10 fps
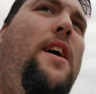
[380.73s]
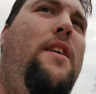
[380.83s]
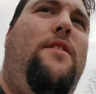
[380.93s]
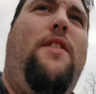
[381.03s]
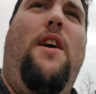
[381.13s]

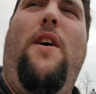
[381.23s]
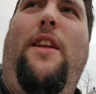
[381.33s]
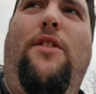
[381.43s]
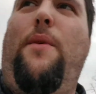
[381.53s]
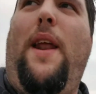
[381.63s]
So I
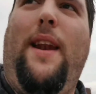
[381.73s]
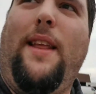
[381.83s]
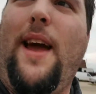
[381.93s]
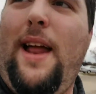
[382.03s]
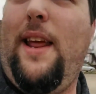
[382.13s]
just wanted to
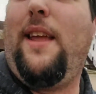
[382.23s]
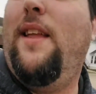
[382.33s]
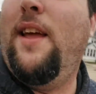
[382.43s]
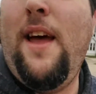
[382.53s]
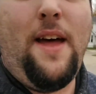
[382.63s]
kind of,
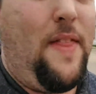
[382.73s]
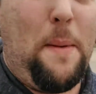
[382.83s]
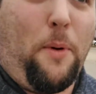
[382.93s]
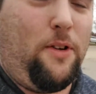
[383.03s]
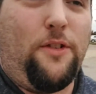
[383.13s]
at that
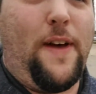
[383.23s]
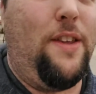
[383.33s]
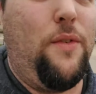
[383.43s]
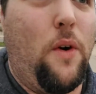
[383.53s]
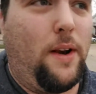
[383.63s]
point, just
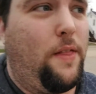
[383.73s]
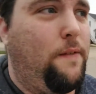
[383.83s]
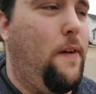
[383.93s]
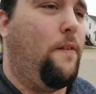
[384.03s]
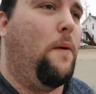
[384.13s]
fast forward, get the
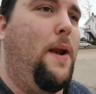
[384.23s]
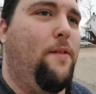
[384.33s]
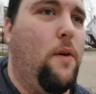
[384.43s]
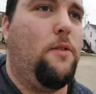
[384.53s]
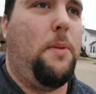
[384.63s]
feel for what
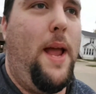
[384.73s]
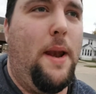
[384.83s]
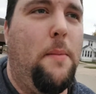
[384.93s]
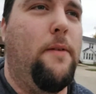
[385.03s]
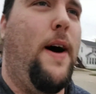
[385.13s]
everyone's playing,
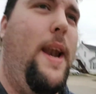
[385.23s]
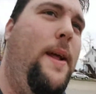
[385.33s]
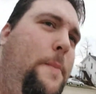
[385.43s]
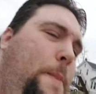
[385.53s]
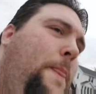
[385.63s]
and move on.
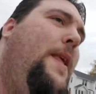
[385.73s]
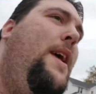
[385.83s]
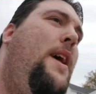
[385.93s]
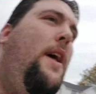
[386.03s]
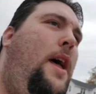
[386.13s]

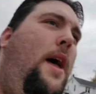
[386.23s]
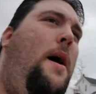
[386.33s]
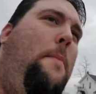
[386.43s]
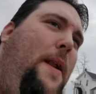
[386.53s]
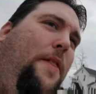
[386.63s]

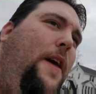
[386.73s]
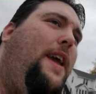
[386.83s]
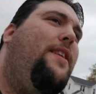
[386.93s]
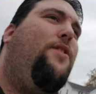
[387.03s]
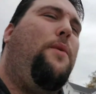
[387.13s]
But I think
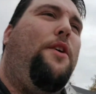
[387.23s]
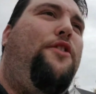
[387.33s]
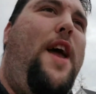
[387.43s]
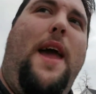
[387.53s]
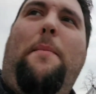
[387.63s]
it's a real
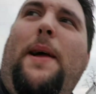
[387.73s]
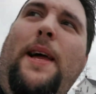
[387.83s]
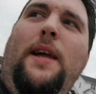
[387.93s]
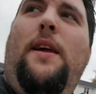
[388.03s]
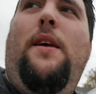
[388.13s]
shame
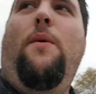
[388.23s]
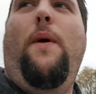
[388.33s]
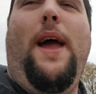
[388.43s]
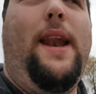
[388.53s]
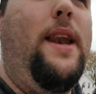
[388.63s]

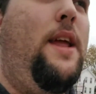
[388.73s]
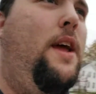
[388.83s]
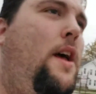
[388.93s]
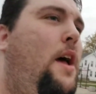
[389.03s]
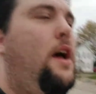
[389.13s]
when
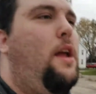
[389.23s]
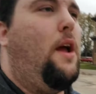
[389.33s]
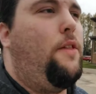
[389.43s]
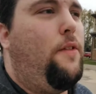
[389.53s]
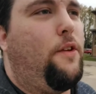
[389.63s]
you
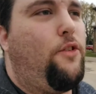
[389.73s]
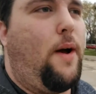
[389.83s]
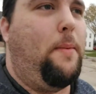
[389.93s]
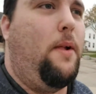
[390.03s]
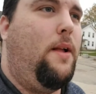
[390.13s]
go through the
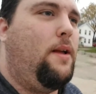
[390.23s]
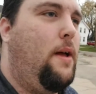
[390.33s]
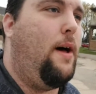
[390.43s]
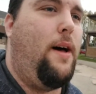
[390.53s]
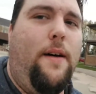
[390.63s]
trouble
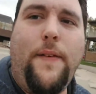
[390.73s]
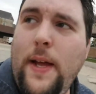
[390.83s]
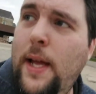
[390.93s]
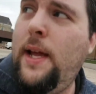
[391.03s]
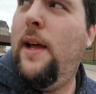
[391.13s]
of
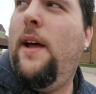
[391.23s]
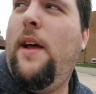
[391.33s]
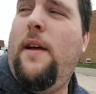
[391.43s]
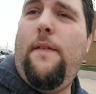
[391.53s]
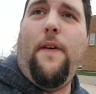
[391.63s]

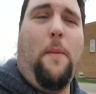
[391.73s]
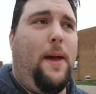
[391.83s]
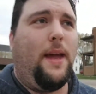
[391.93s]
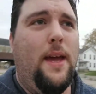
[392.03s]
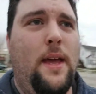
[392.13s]
filming